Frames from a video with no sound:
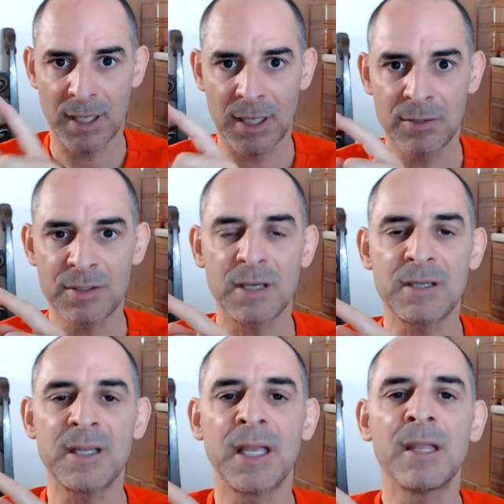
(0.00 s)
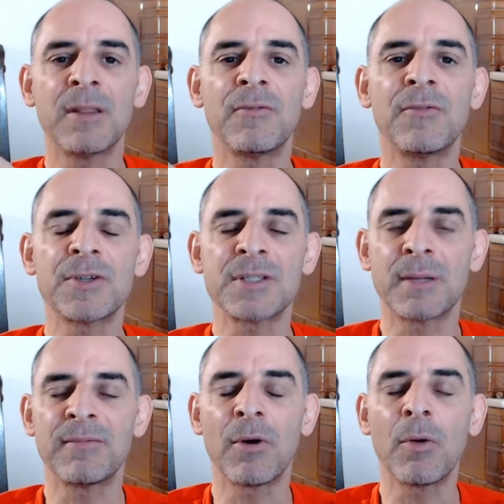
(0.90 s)
You start taking the first step
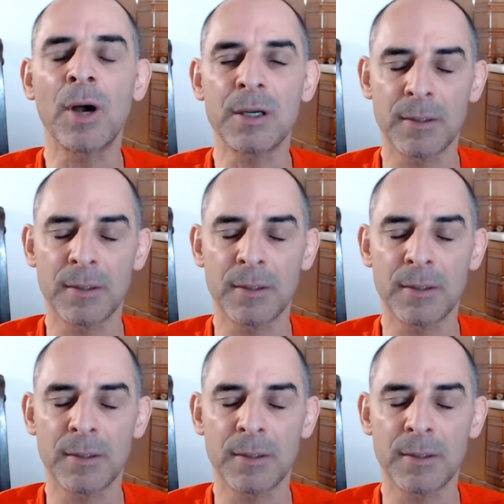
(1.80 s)
forward.